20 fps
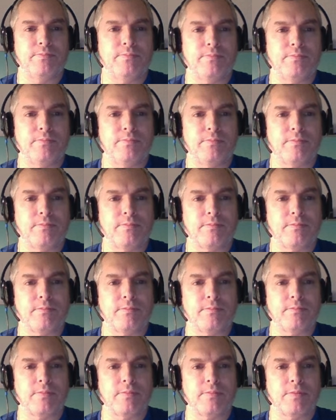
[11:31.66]

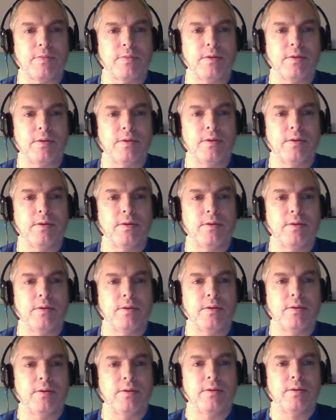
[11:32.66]
(no one is talking)